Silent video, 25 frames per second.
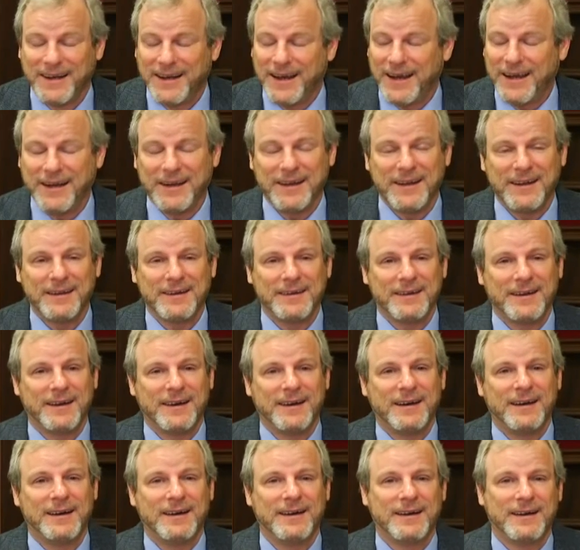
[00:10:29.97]
And
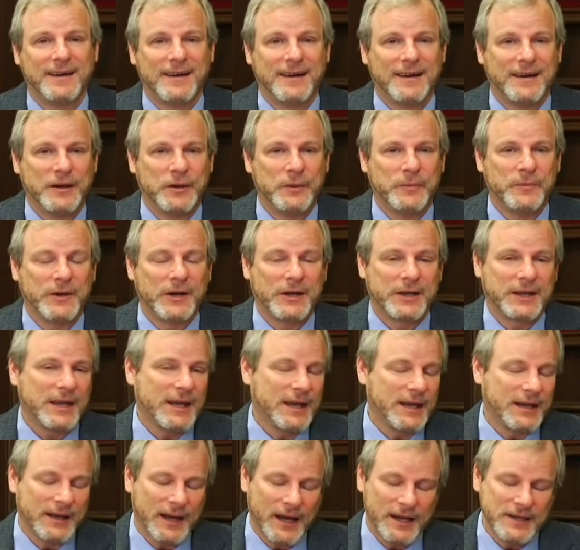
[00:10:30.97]
again,